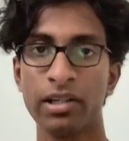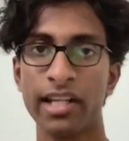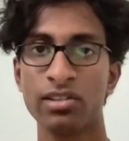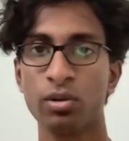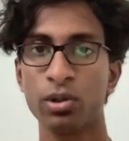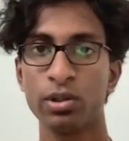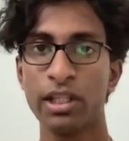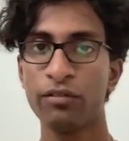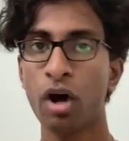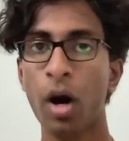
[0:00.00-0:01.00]
threats or you
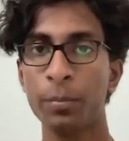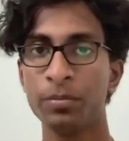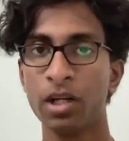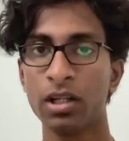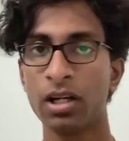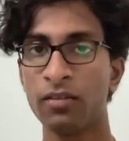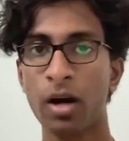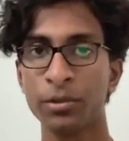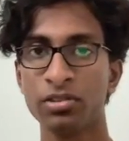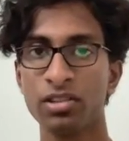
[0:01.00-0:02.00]
give a lot of
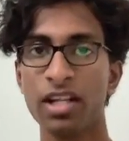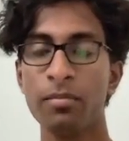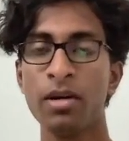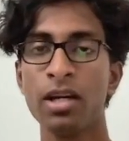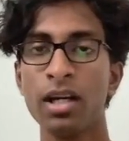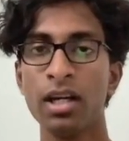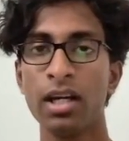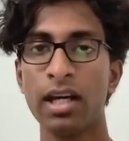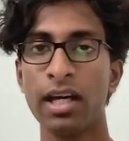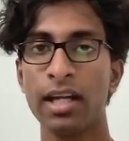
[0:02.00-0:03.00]
options to them,
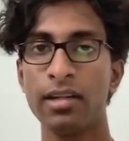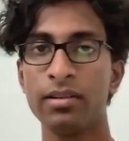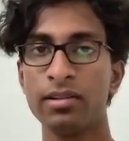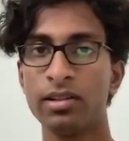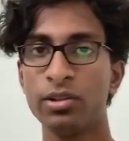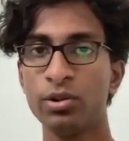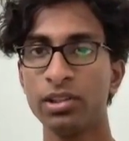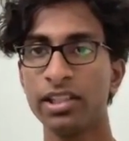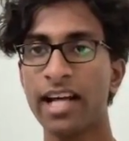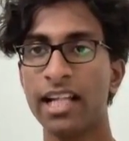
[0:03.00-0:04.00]
and
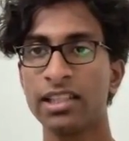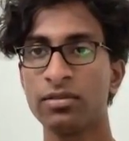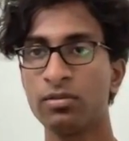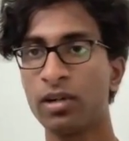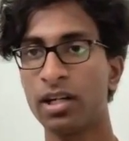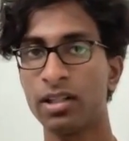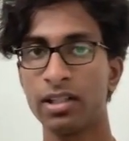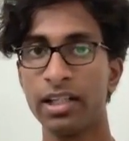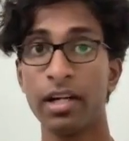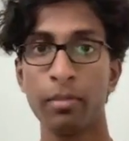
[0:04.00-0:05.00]
usually that's where
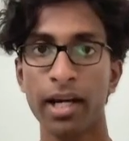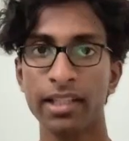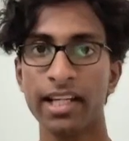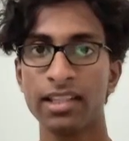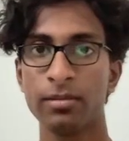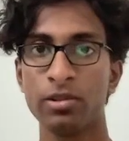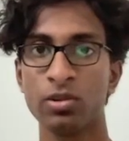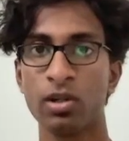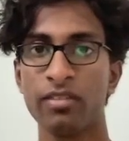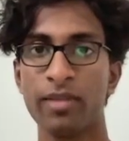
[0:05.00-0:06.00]
their mind gets
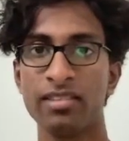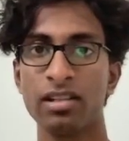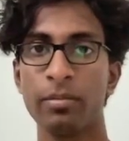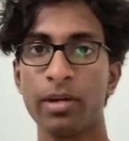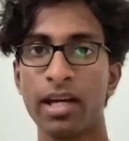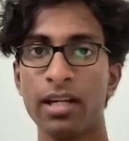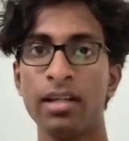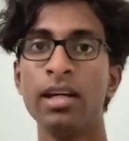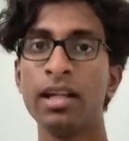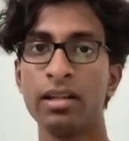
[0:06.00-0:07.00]
sort of messed up and
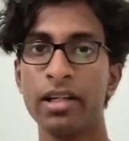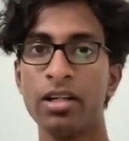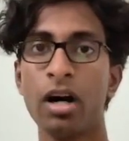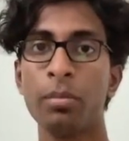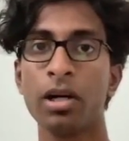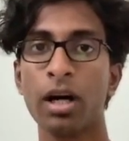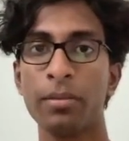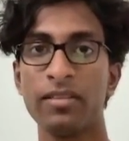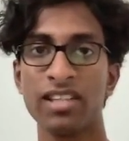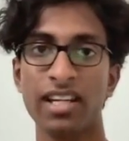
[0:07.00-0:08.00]
they drop a
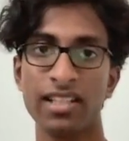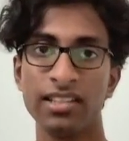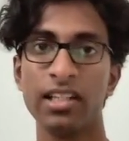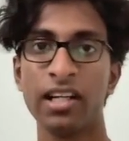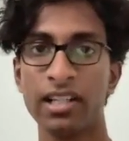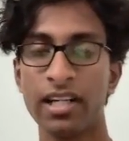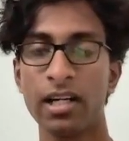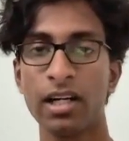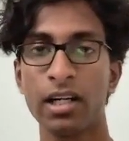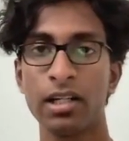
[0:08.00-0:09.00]
couple of seconds here and
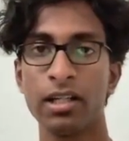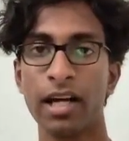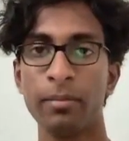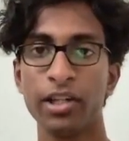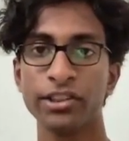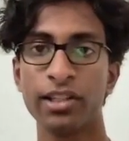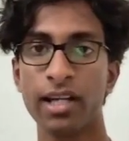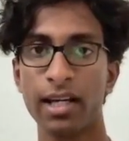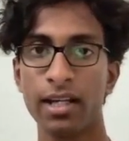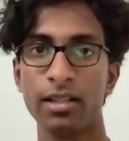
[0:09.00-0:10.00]
there under time pressure
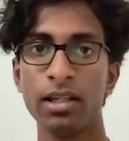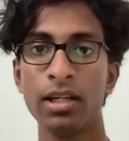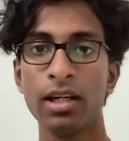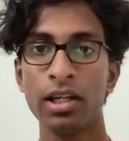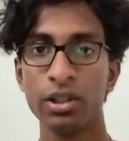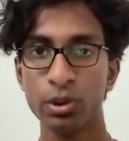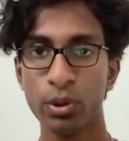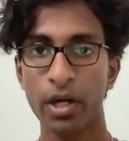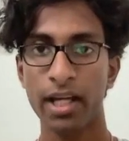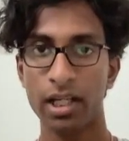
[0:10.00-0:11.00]
and
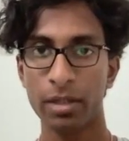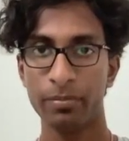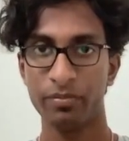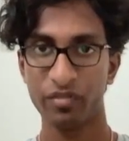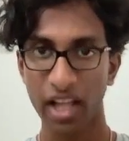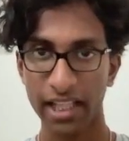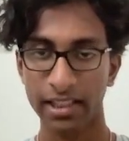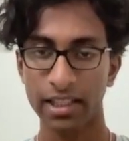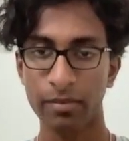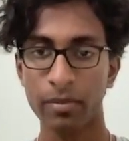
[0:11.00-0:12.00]
you end up
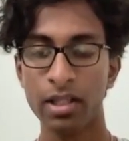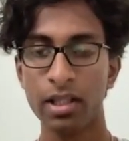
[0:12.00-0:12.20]
flagging them.